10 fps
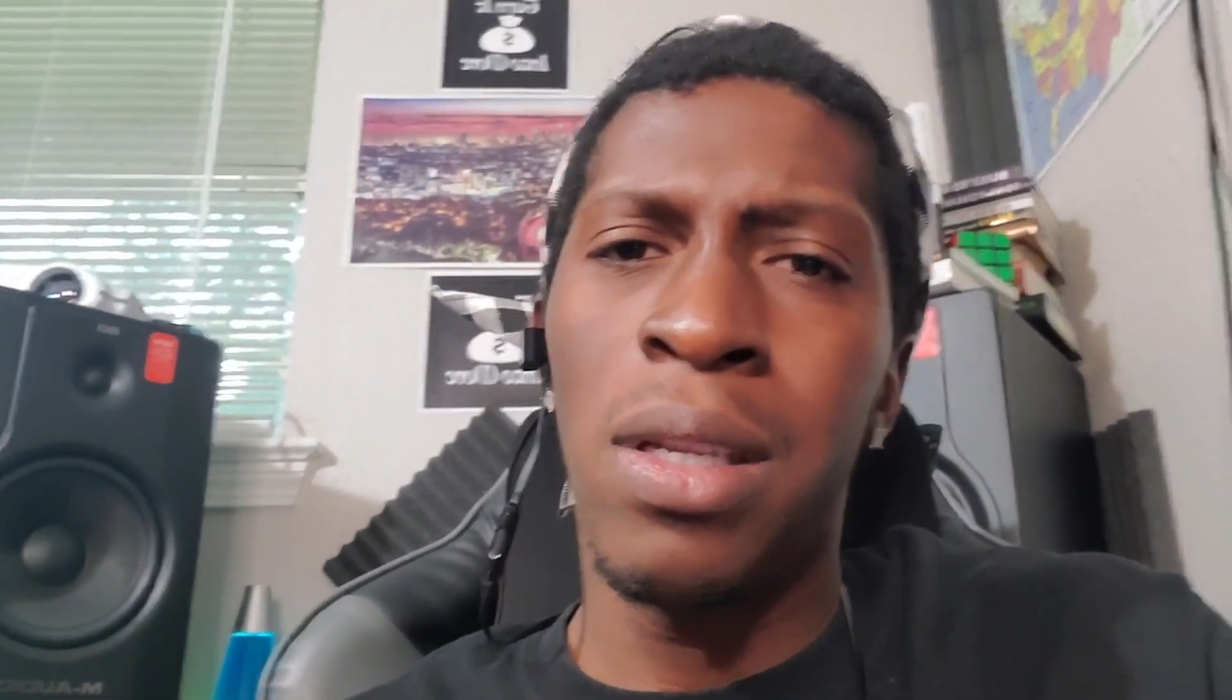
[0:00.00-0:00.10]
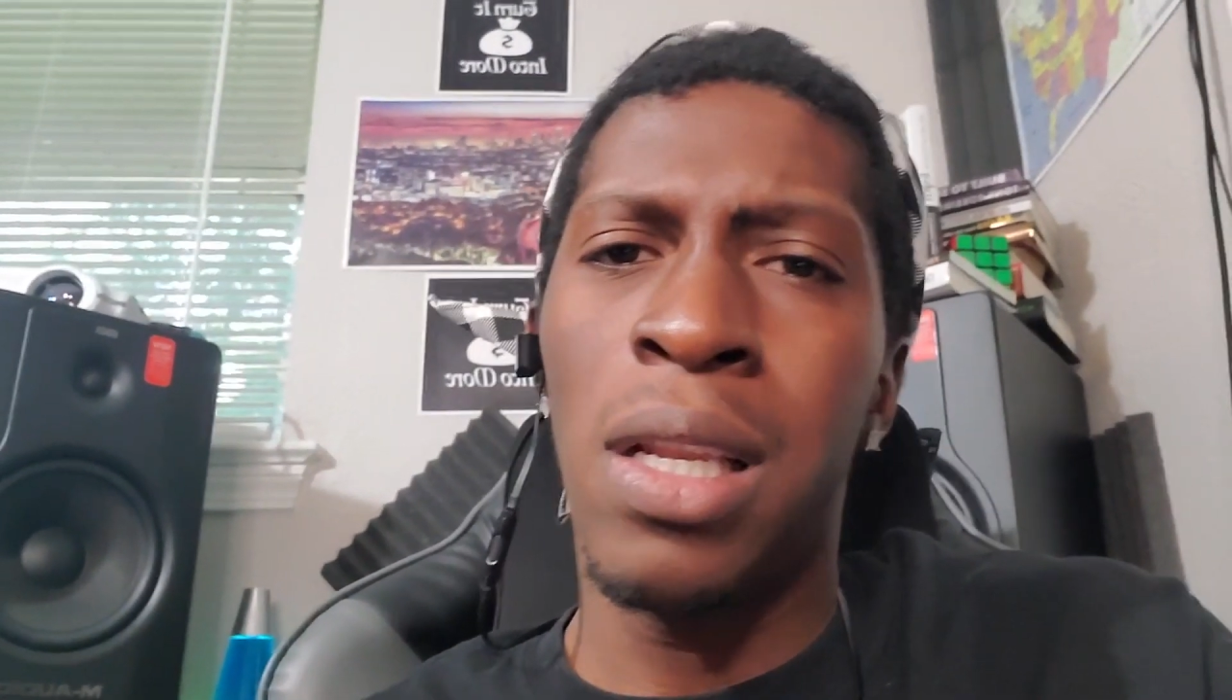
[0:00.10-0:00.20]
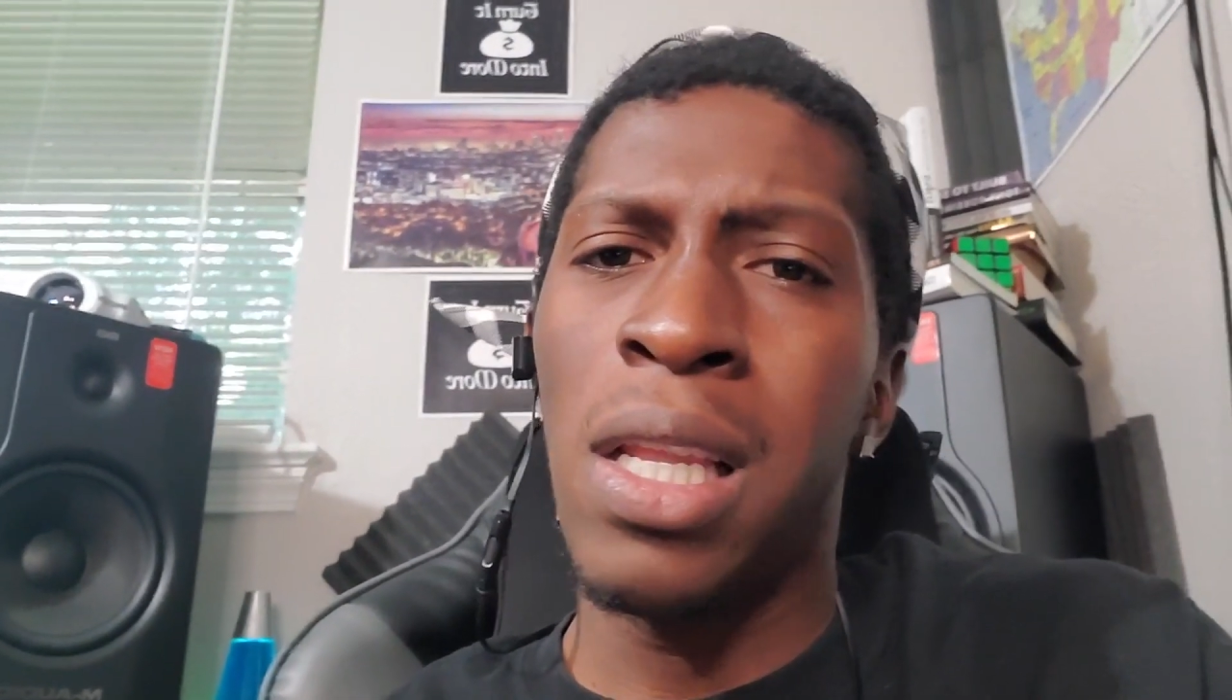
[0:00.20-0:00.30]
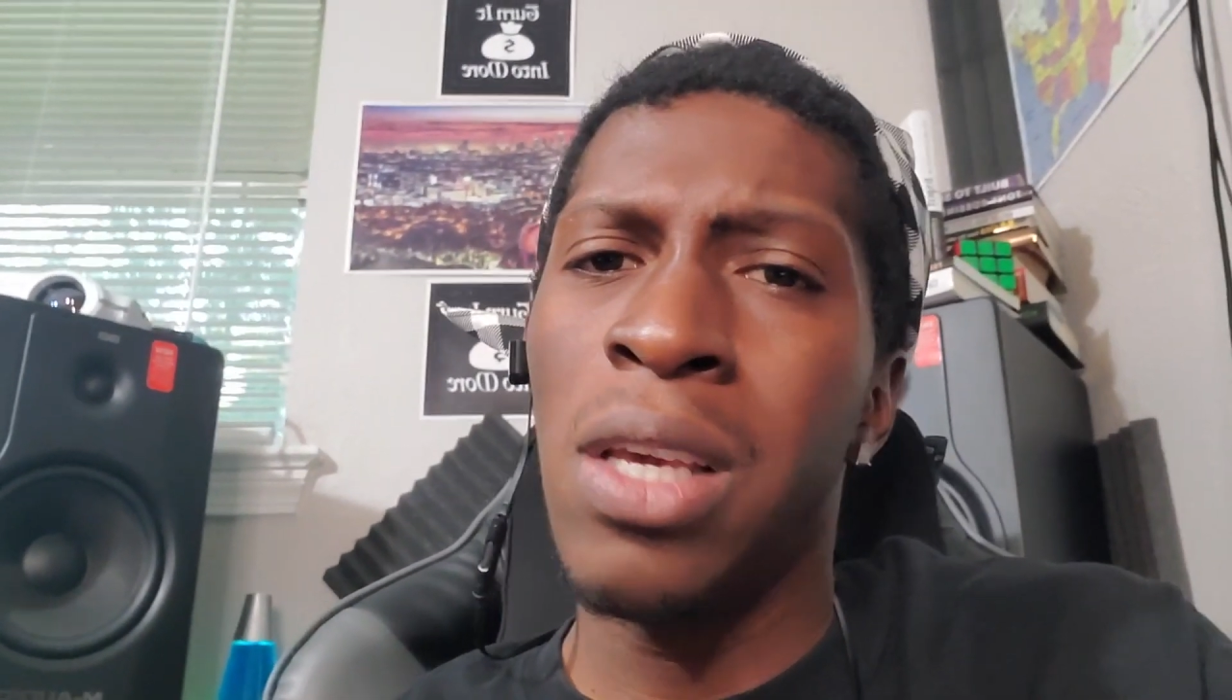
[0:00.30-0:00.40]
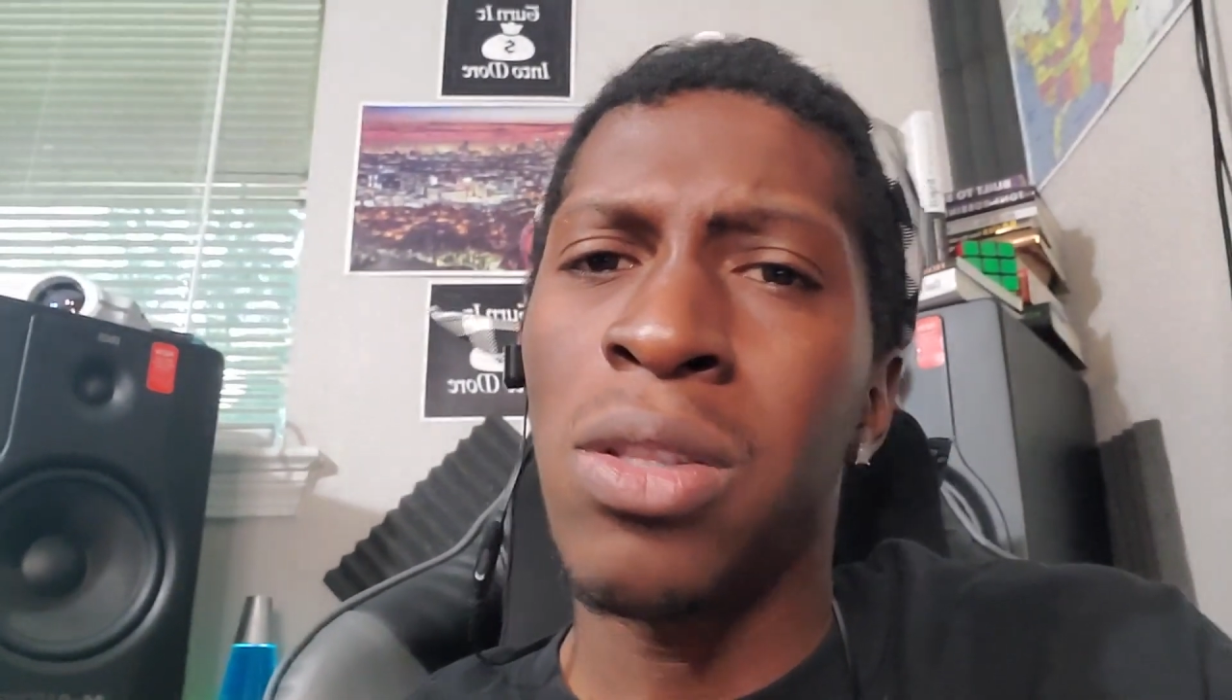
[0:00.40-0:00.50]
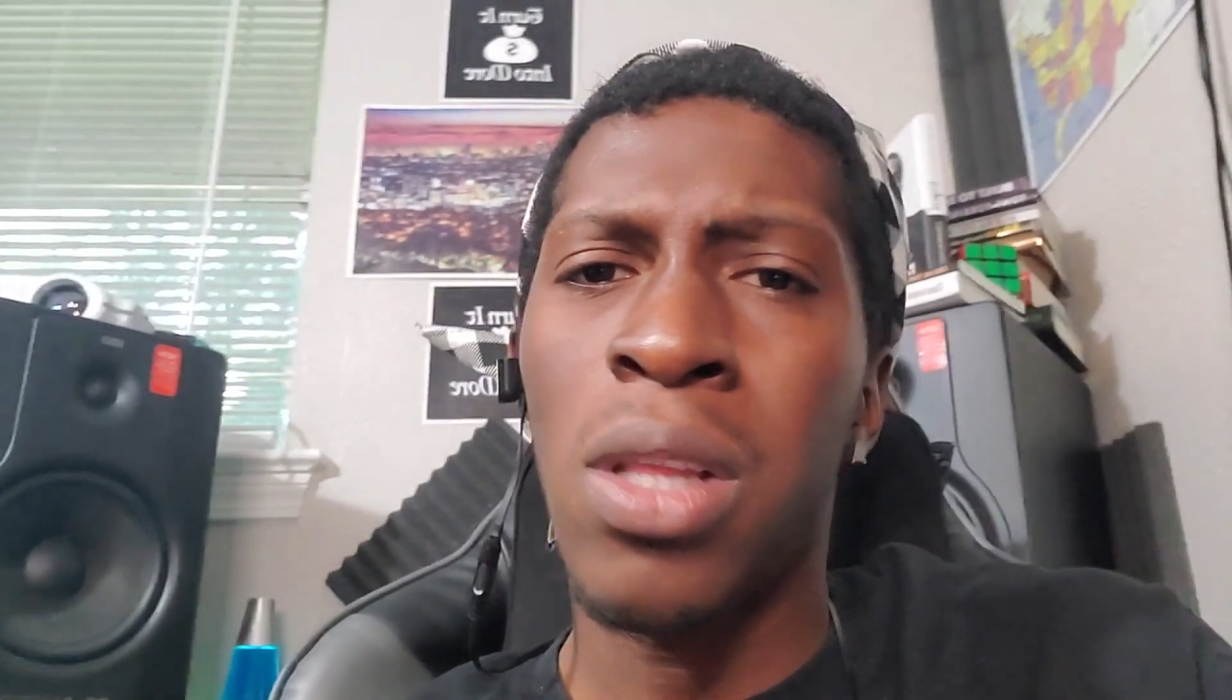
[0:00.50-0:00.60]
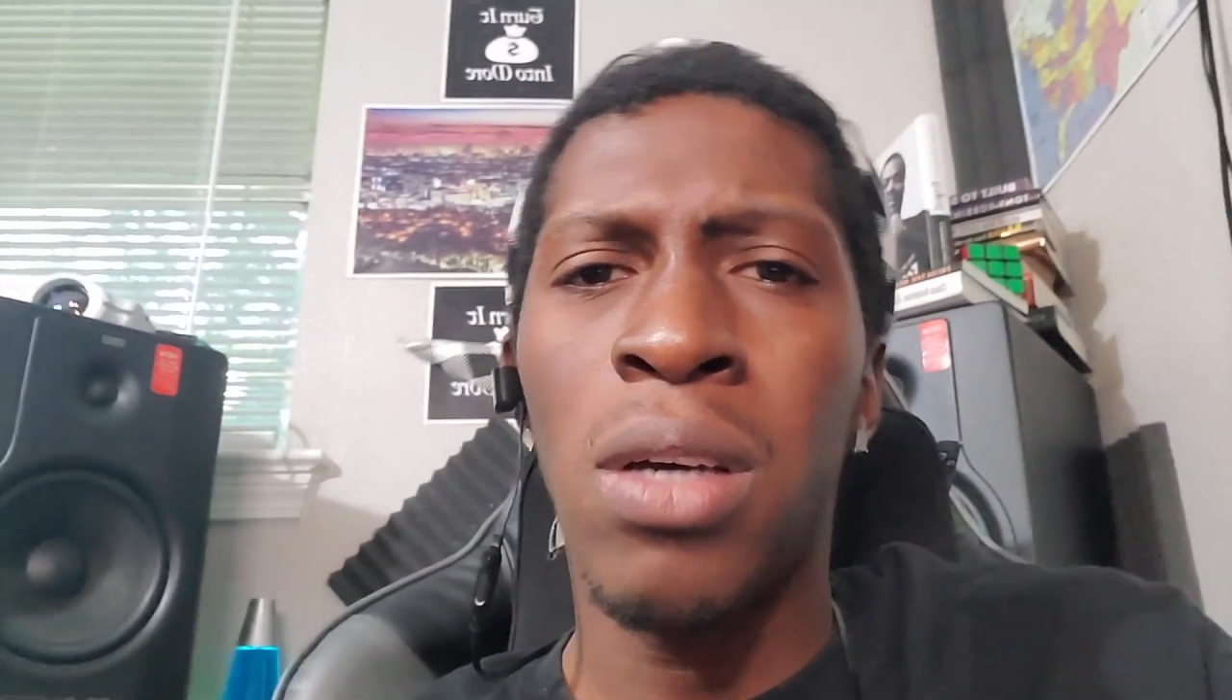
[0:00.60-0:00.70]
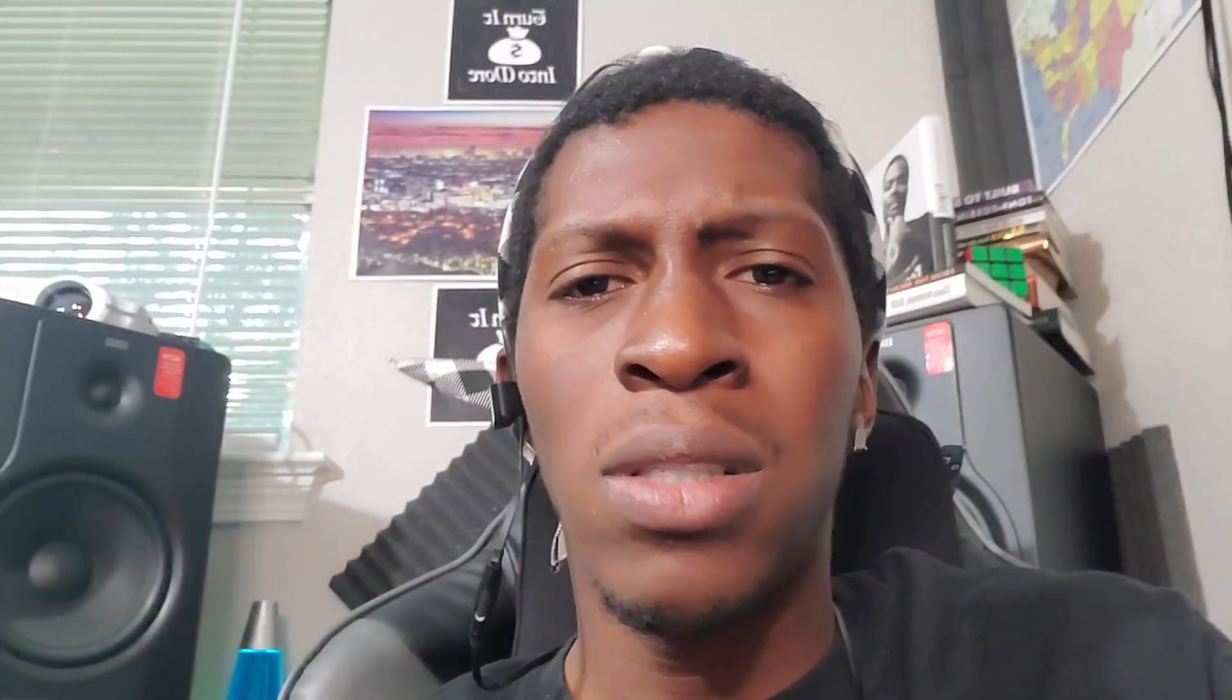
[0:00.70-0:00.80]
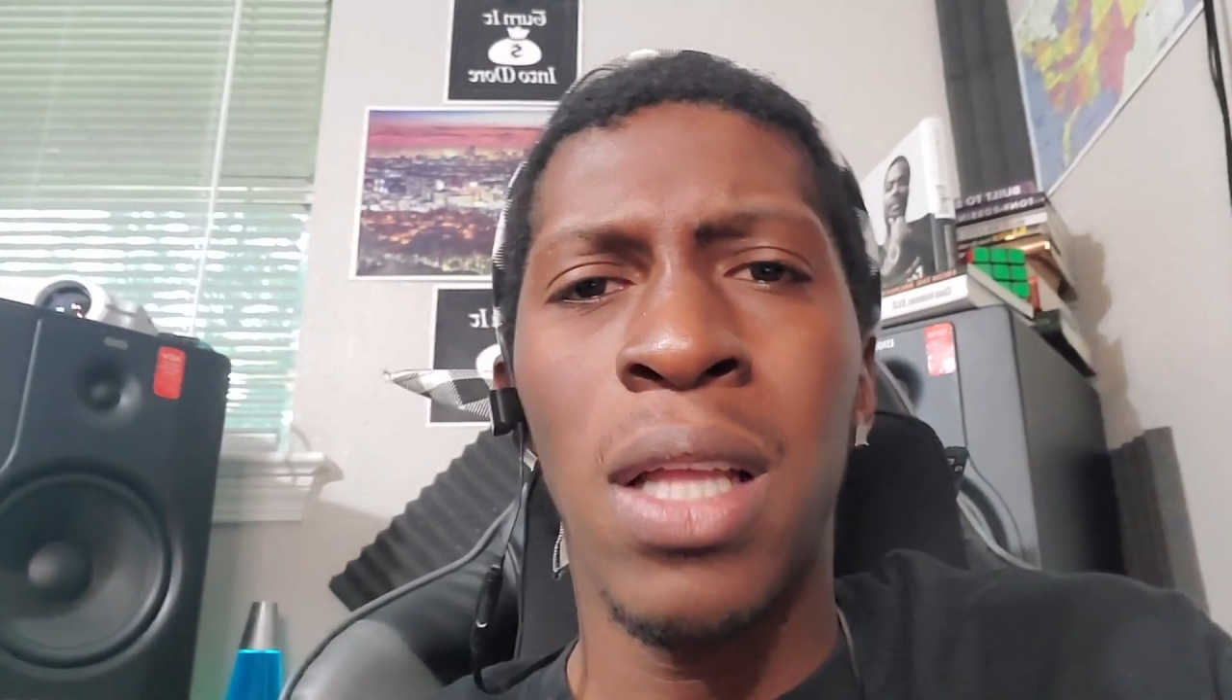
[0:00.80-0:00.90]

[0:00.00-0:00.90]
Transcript: leave your thoughts